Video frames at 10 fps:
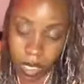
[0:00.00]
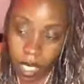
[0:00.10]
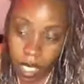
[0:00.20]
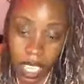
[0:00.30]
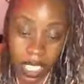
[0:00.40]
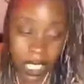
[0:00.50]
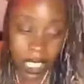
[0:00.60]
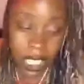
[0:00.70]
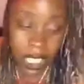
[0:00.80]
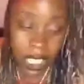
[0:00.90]
I eat it
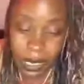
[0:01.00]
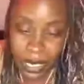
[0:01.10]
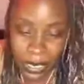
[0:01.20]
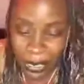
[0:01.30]
up too.